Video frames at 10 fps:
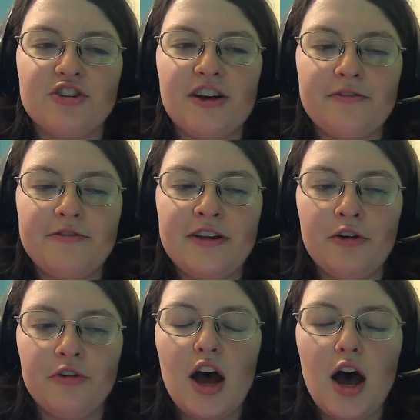
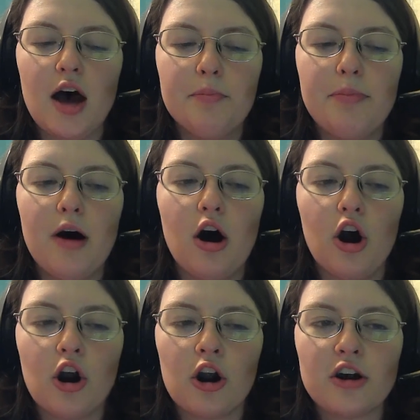Sheffield
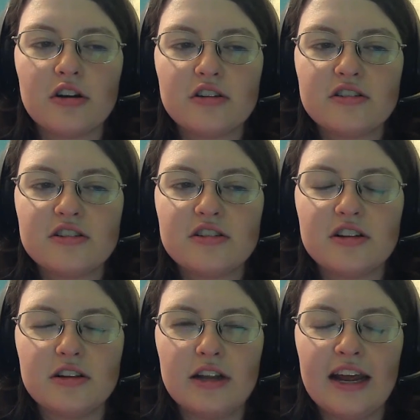apart
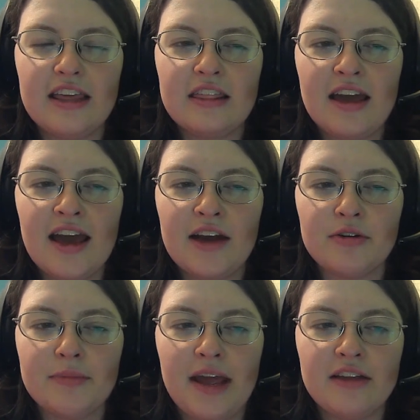like that
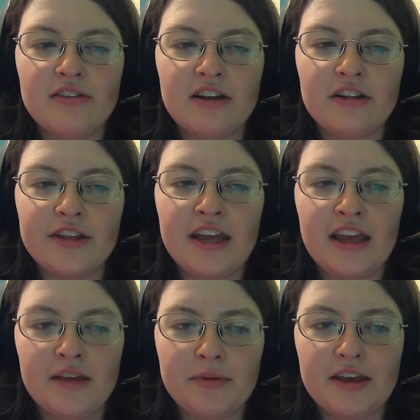
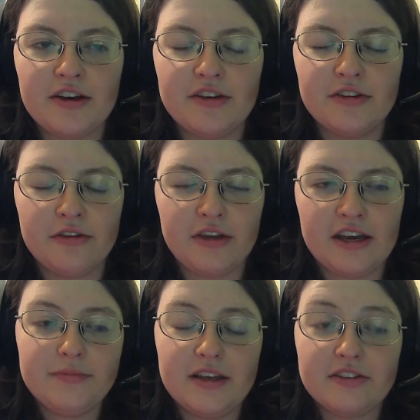romantically, because
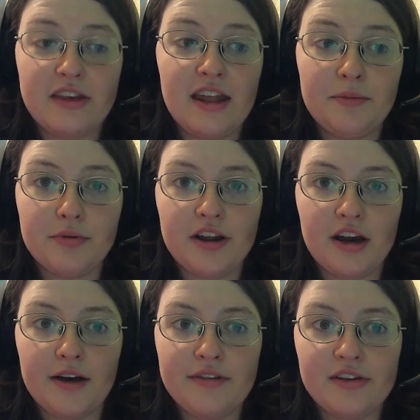like it's getting pretty
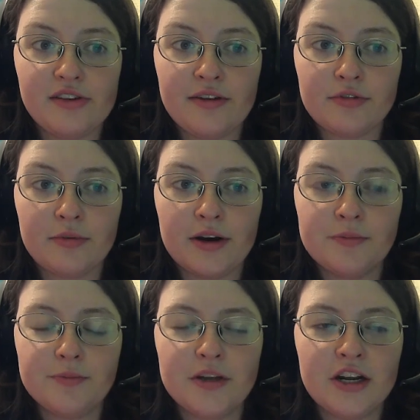obvious after a while,